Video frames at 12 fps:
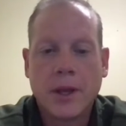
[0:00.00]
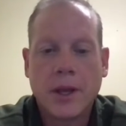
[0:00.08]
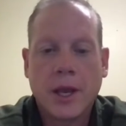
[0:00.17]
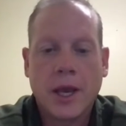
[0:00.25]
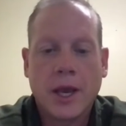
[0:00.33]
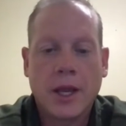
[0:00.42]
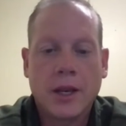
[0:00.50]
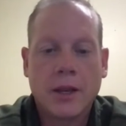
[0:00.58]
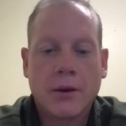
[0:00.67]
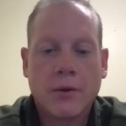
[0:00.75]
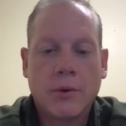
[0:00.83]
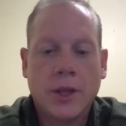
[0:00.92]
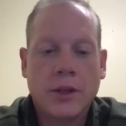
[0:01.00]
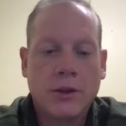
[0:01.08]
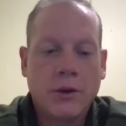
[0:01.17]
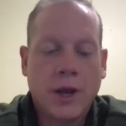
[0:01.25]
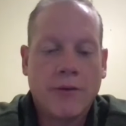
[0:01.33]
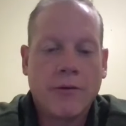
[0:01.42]
and we
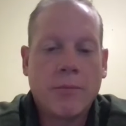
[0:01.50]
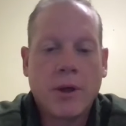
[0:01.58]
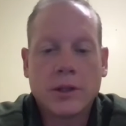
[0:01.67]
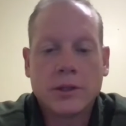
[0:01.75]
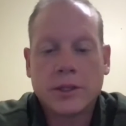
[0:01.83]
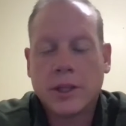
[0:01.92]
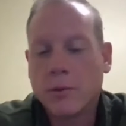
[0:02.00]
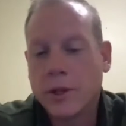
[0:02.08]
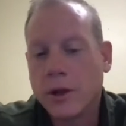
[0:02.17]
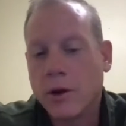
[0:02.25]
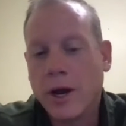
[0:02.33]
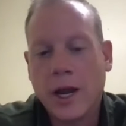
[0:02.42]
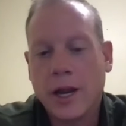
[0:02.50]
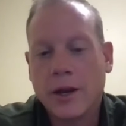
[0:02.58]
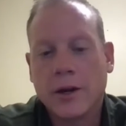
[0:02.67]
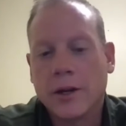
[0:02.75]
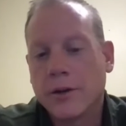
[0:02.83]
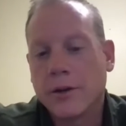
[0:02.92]
do have a policy that we don't
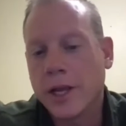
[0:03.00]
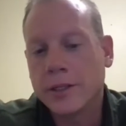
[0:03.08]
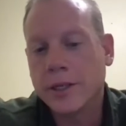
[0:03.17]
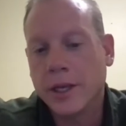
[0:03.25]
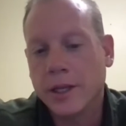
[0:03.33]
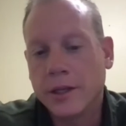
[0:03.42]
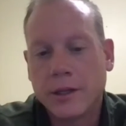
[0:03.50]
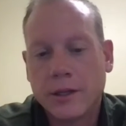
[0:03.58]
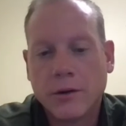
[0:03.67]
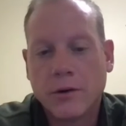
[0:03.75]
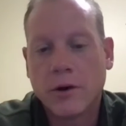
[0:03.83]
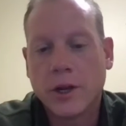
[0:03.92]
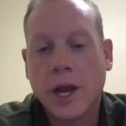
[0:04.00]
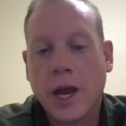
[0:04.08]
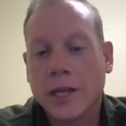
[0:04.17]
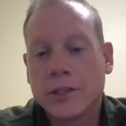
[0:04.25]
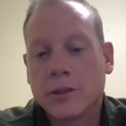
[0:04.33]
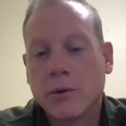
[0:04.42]
hire under 18 or in
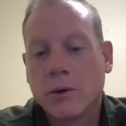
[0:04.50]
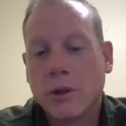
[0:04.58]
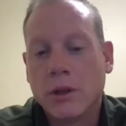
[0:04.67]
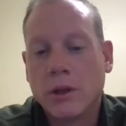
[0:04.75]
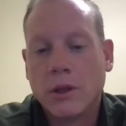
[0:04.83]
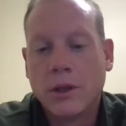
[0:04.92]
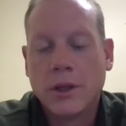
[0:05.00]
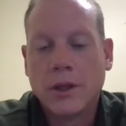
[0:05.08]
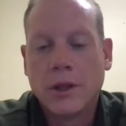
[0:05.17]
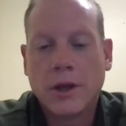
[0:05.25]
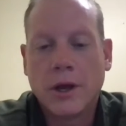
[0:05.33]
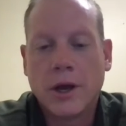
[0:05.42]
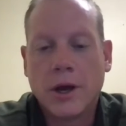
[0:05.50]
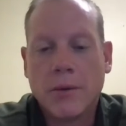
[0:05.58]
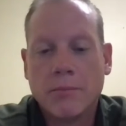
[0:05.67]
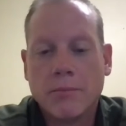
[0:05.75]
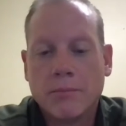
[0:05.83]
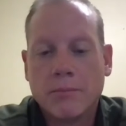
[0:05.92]
high school,
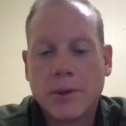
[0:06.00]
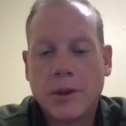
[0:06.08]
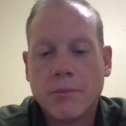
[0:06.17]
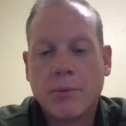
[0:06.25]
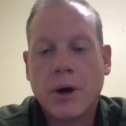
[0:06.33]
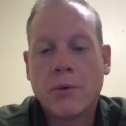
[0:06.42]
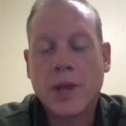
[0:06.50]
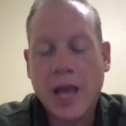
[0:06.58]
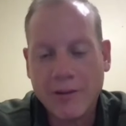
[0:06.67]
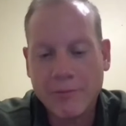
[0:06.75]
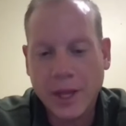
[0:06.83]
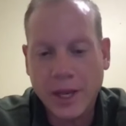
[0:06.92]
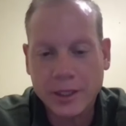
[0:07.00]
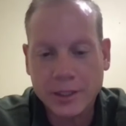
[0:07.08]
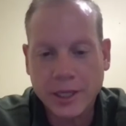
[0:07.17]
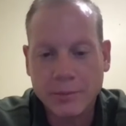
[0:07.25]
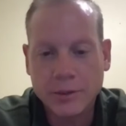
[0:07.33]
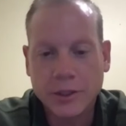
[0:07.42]
but we have made
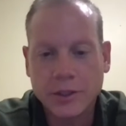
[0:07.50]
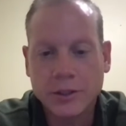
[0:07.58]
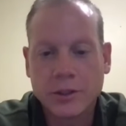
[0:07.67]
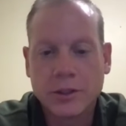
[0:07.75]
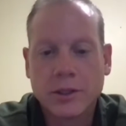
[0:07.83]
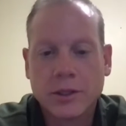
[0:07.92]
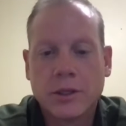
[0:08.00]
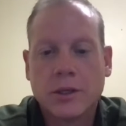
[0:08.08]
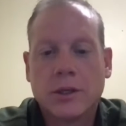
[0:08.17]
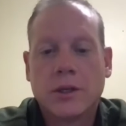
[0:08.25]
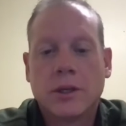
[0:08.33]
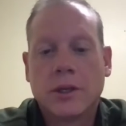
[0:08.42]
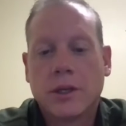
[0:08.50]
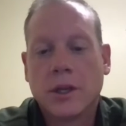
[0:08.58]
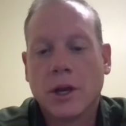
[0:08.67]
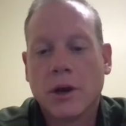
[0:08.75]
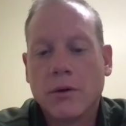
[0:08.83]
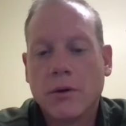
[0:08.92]
exceptions,
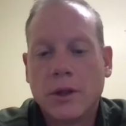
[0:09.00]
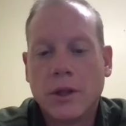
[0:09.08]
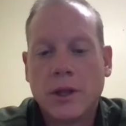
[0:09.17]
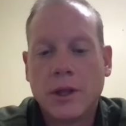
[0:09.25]
you know,